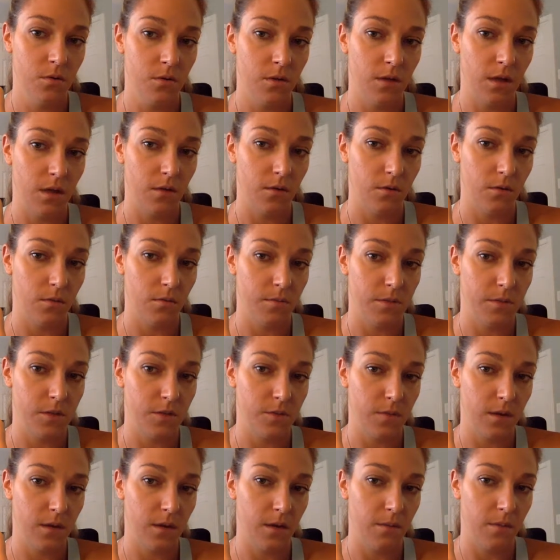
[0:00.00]
that little
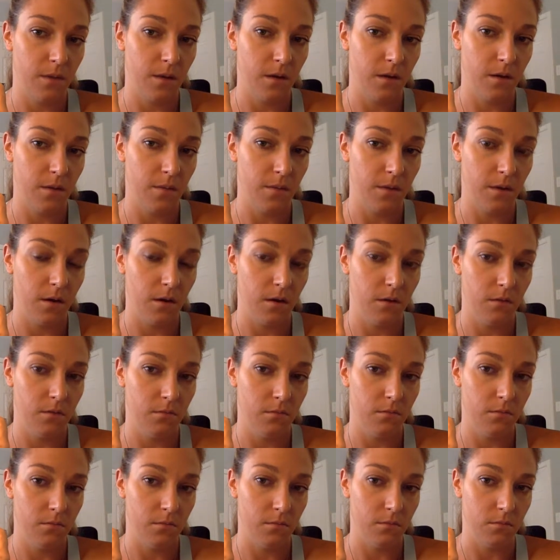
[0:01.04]
Beachbody button up there,
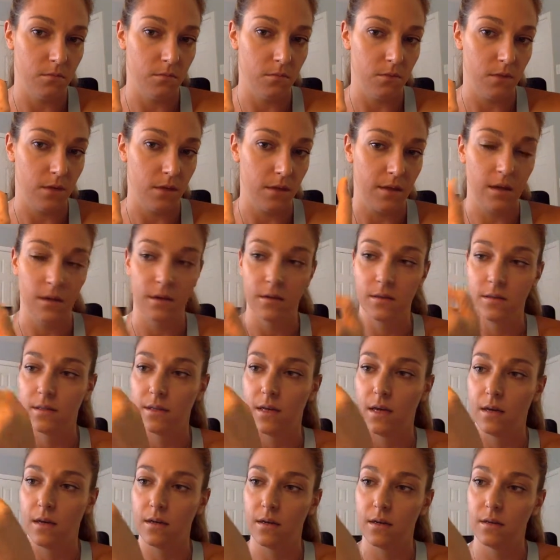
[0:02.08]
I think,
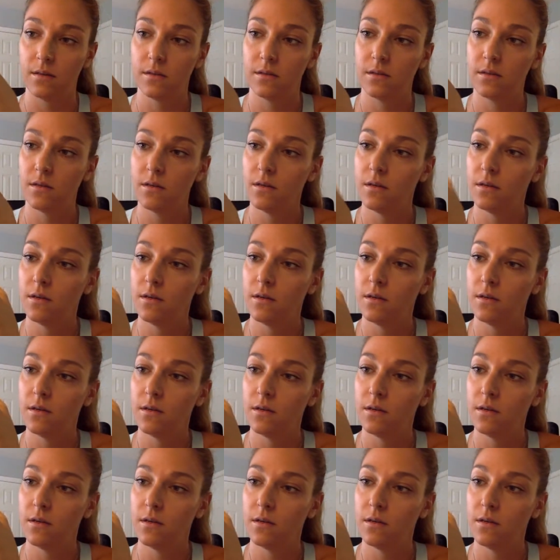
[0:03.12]
say it does.